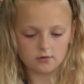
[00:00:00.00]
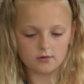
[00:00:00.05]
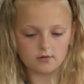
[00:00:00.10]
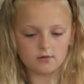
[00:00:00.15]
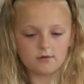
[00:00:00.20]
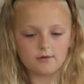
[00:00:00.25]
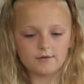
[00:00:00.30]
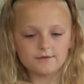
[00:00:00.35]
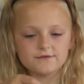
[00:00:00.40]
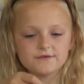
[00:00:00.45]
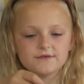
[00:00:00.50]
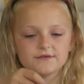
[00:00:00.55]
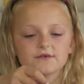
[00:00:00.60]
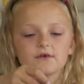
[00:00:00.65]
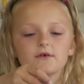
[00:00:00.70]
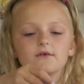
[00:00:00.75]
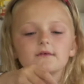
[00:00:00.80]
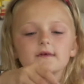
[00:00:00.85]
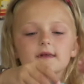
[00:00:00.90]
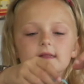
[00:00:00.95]
Oh, I just
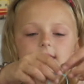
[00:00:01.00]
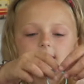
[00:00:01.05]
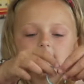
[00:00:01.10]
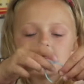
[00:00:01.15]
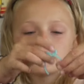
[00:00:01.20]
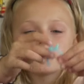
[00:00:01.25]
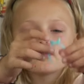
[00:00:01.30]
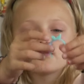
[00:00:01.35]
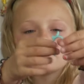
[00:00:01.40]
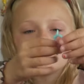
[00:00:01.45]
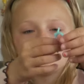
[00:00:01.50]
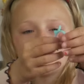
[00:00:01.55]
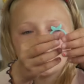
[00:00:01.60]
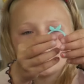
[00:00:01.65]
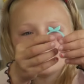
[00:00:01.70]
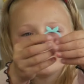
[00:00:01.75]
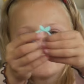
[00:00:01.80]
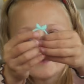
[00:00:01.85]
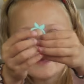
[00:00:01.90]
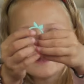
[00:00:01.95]
got one of these little
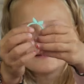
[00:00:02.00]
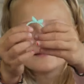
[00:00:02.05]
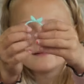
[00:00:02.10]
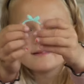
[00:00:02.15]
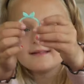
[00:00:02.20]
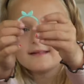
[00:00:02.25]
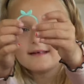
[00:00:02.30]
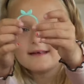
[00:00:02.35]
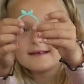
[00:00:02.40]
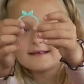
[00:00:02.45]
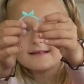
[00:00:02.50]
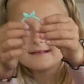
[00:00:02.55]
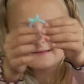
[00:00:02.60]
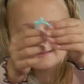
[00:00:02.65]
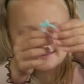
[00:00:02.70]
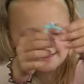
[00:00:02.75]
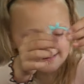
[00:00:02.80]
headband things.